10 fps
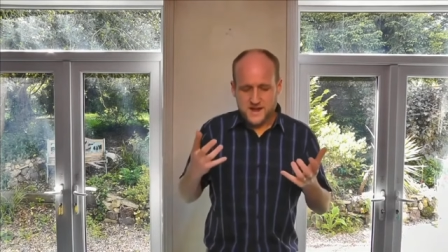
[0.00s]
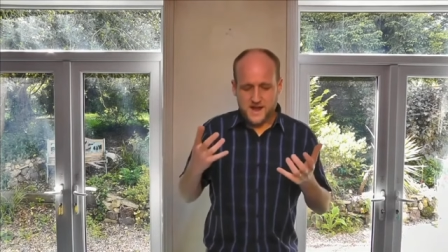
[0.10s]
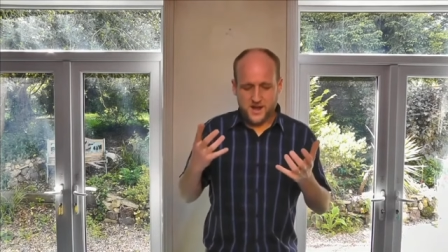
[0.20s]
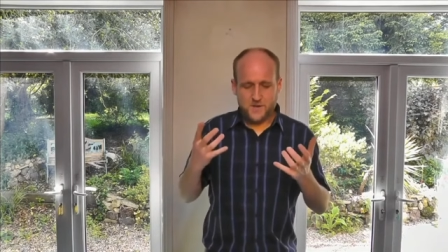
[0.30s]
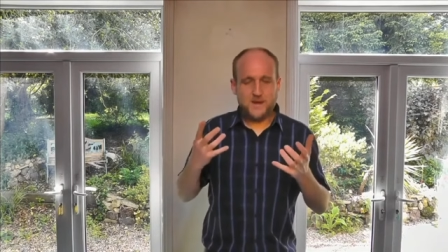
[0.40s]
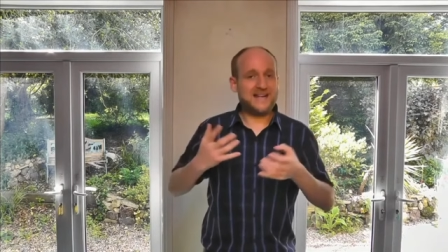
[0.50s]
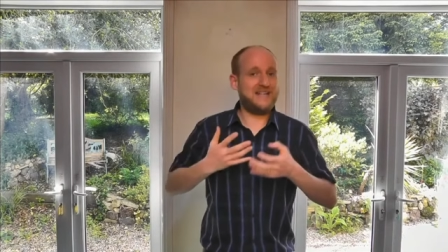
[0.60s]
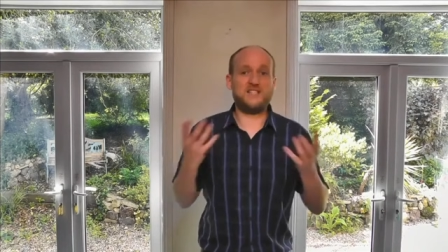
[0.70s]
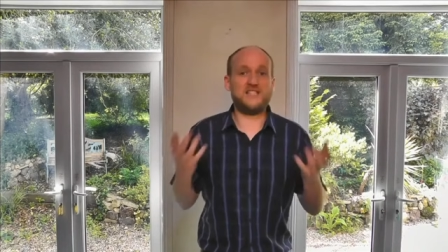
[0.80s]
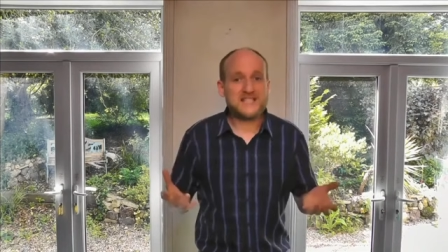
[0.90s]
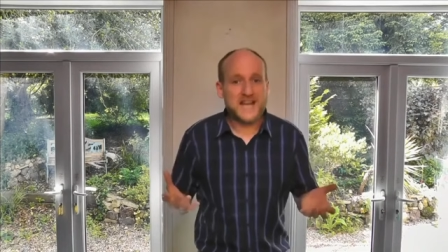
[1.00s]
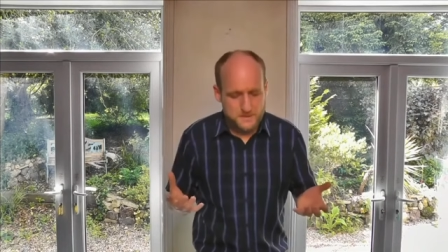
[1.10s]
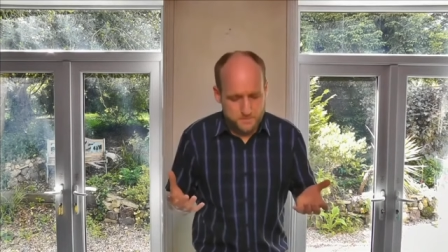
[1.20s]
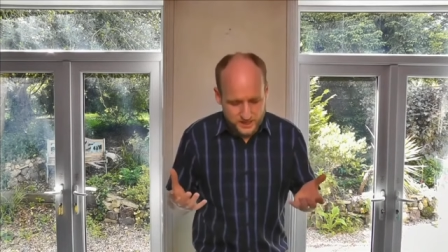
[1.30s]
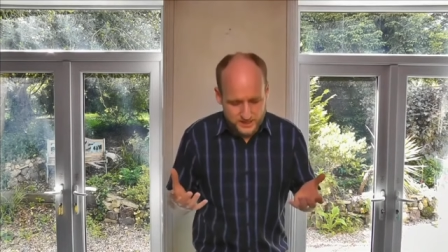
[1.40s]
um, and even
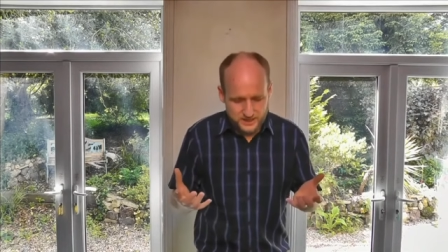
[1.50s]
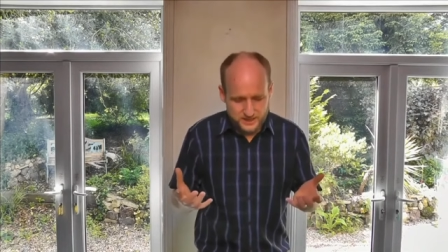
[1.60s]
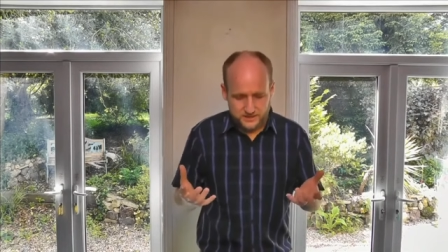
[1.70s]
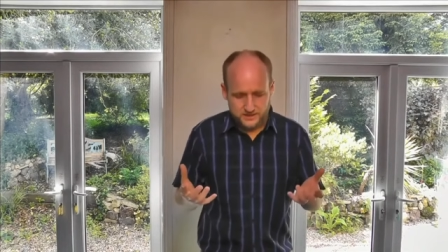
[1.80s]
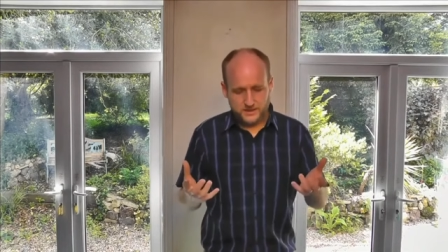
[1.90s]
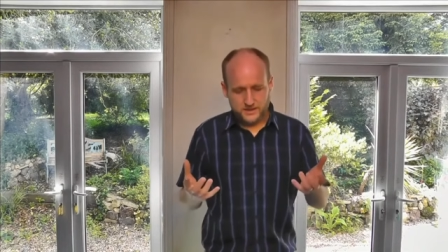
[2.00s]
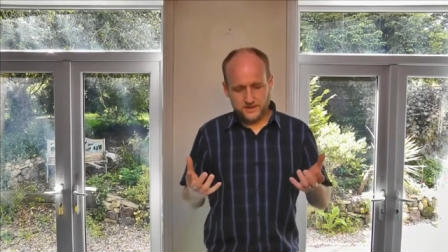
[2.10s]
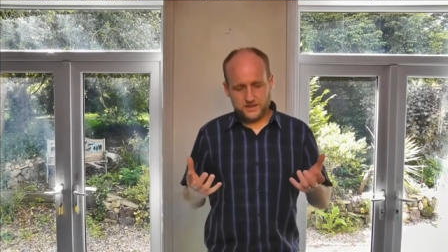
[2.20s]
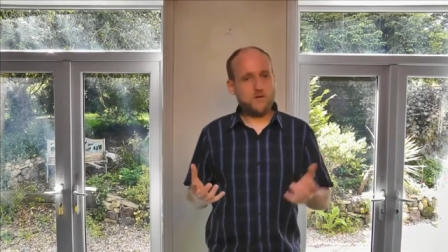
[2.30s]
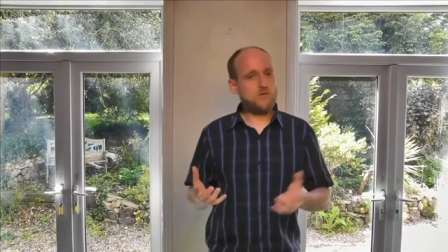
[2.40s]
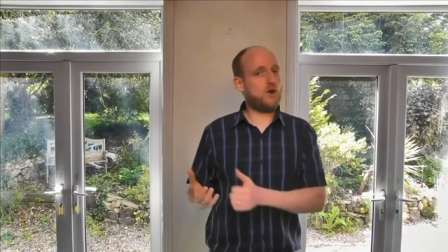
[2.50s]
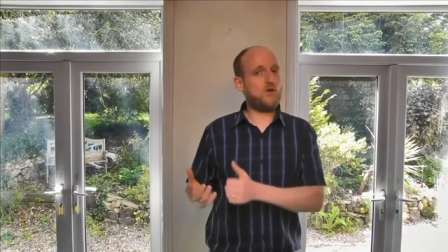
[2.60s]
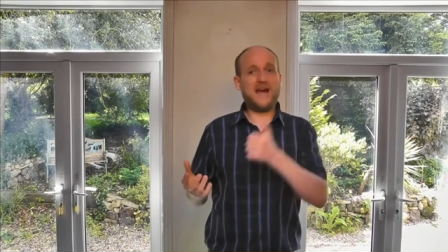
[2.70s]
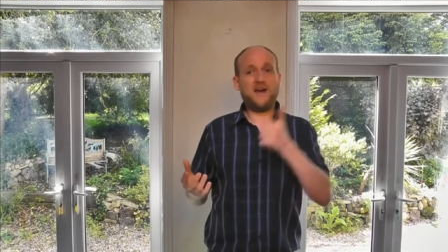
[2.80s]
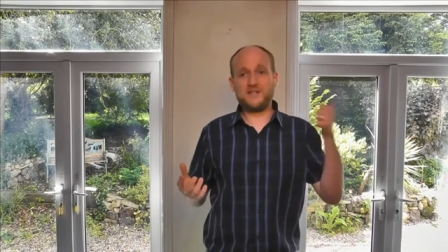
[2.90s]
celebrated, you know,
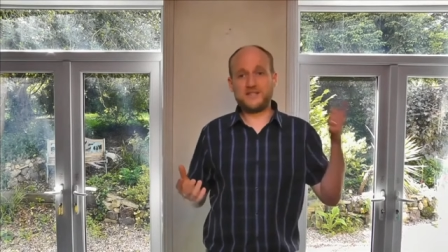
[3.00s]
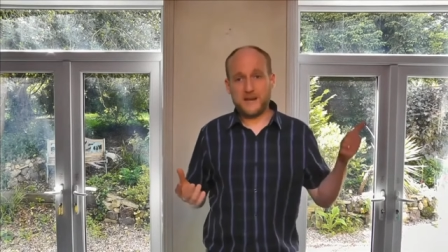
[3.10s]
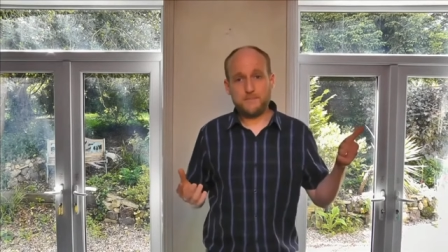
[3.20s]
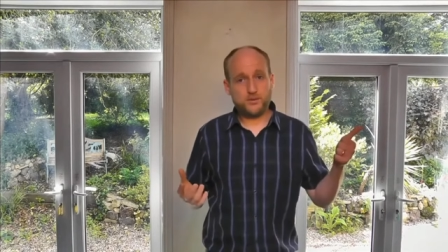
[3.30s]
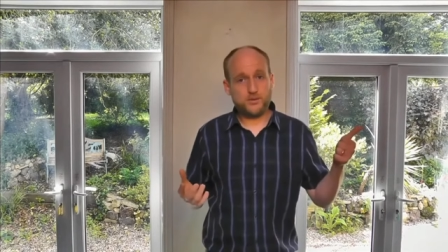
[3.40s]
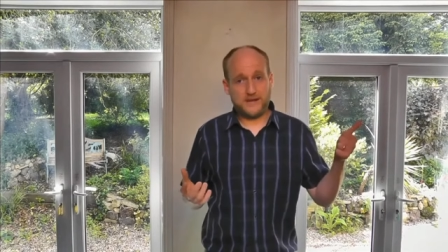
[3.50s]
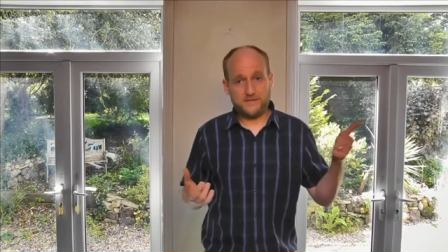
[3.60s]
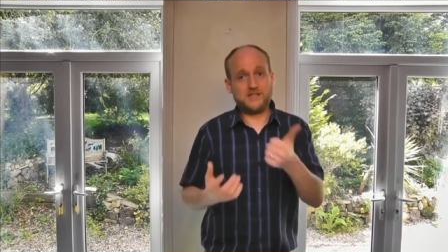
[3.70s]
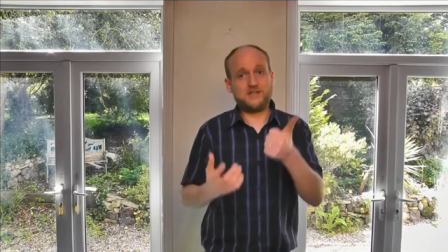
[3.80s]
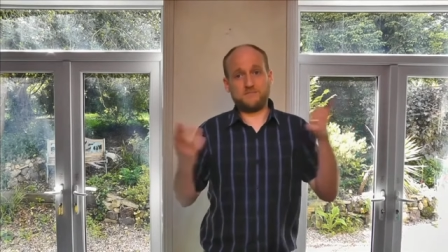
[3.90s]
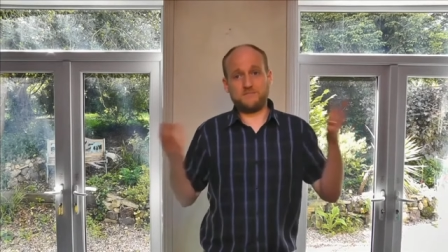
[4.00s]
go down the temple and have